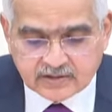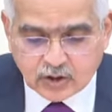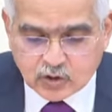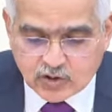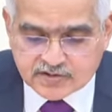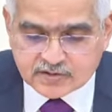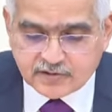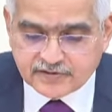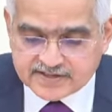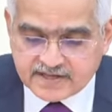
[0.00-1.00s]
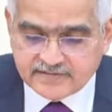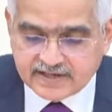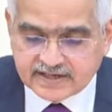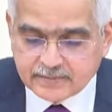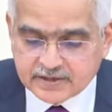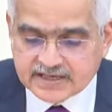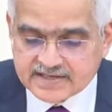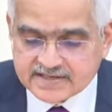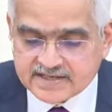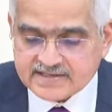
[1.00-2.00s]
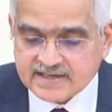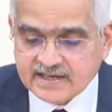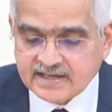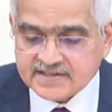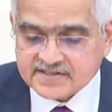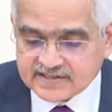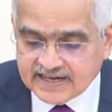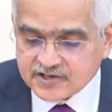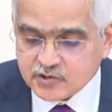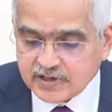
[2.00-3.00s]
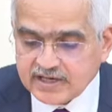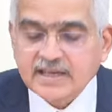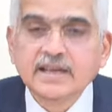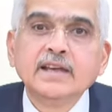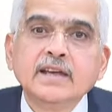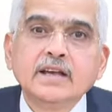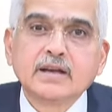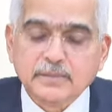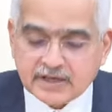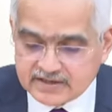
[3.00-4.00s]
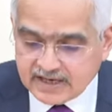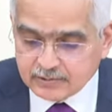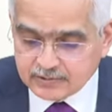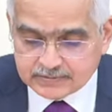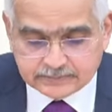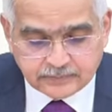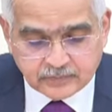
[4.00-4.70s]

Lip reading: The cost of receiving remittances is gradually coming down.